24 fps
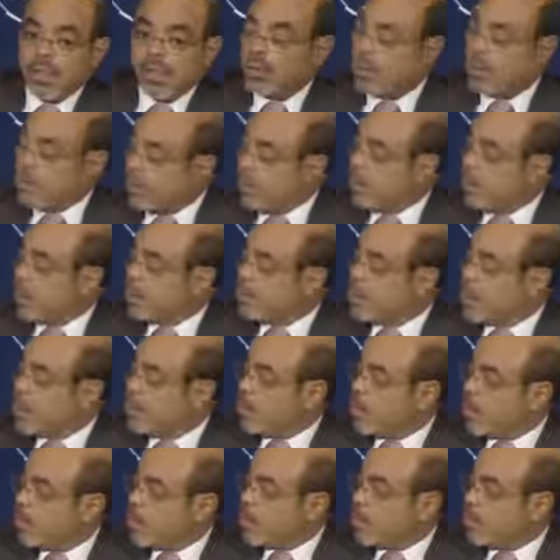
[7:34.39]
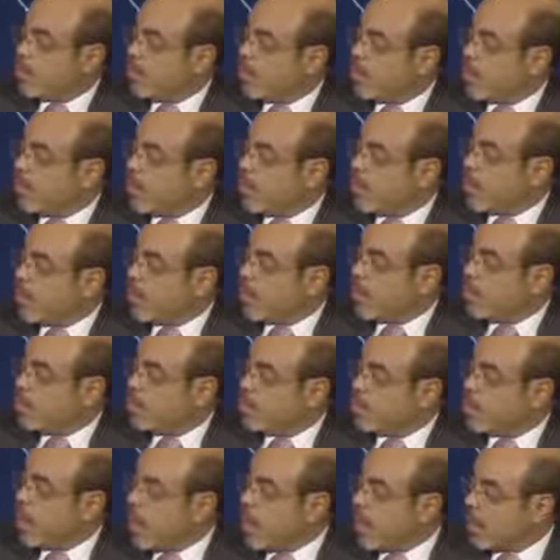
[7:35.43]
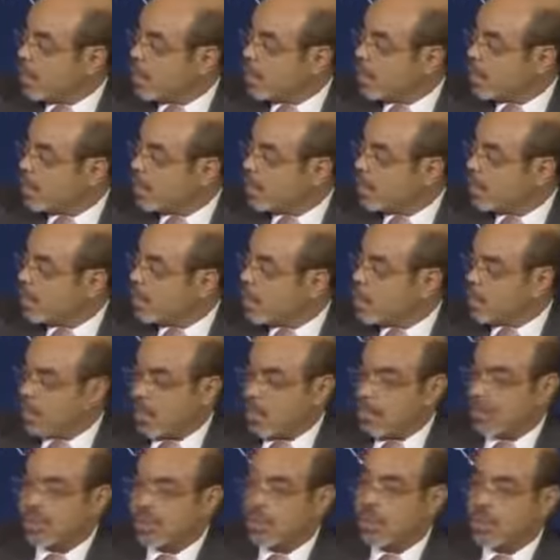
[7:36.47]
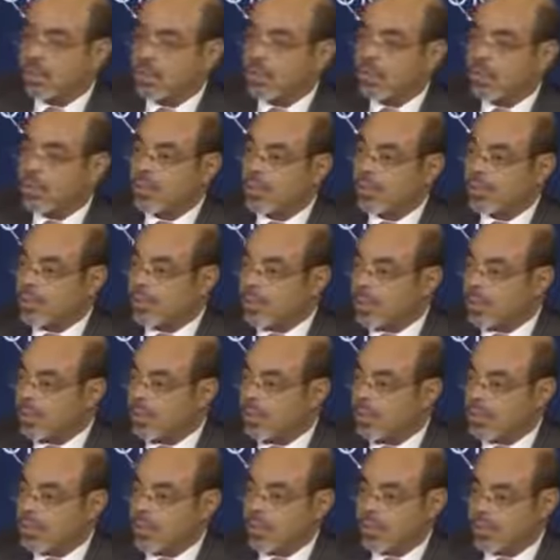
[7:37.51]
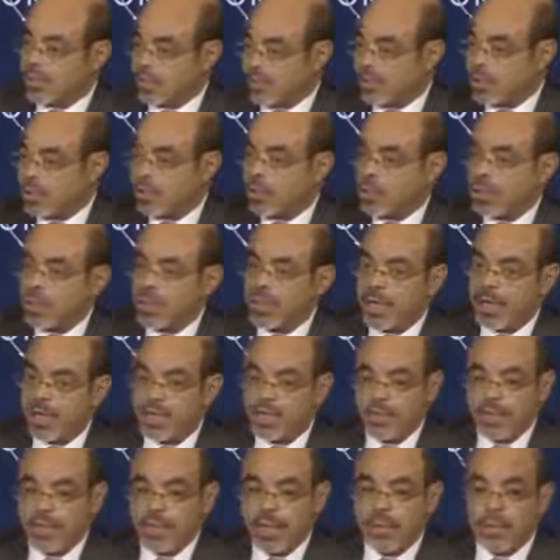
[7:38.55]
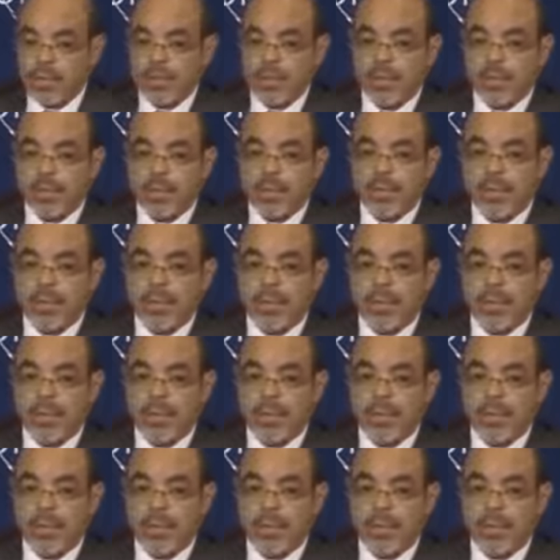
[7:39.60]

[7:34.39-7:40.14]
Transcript: We're doing it by borrowing from banks that are not that good at speculation, mostly Chinese banks.